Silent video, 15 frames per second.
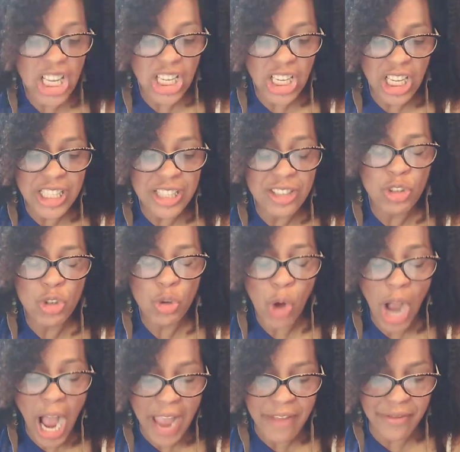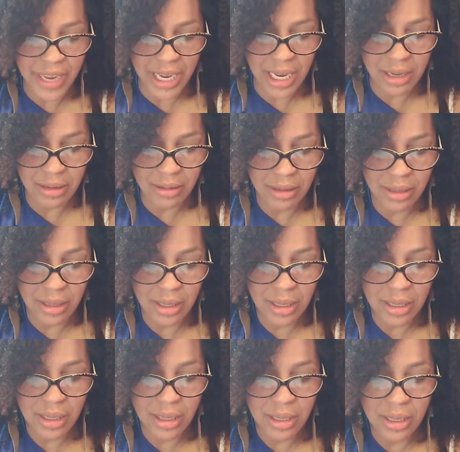contriving,
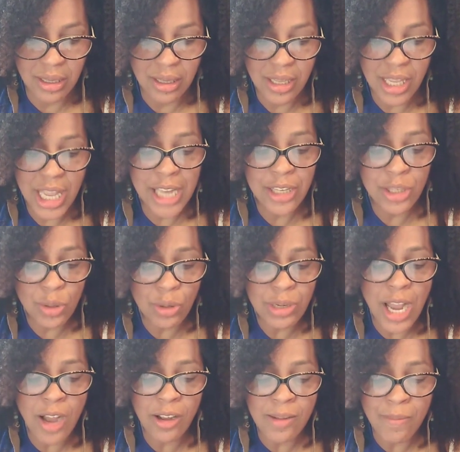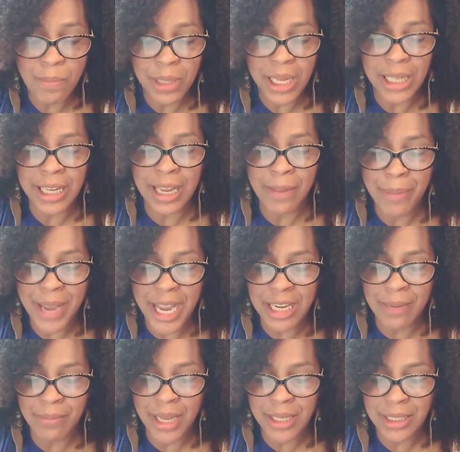I do now completely
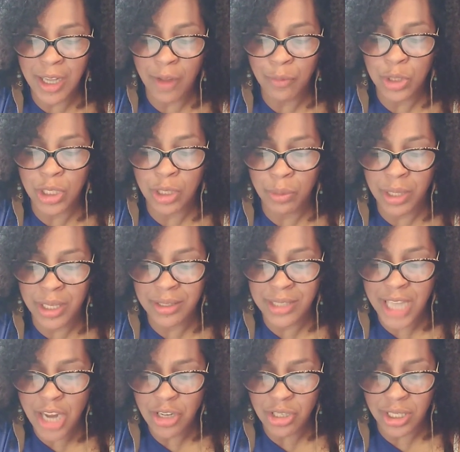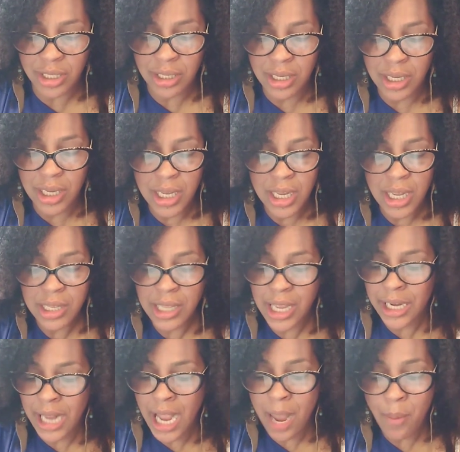abandon myself to the realization
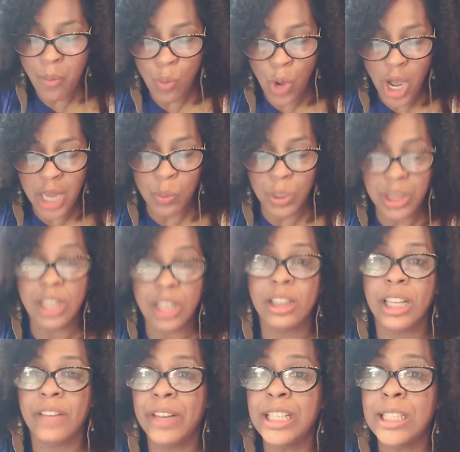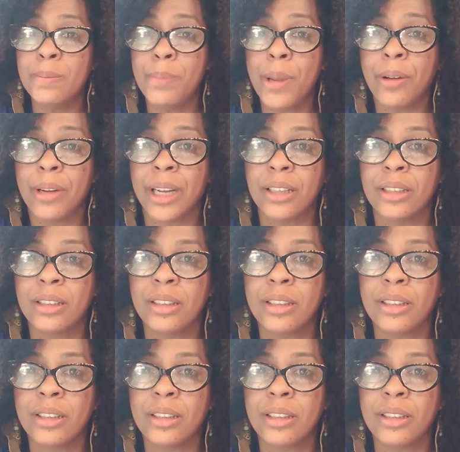that I am one with the living spirit.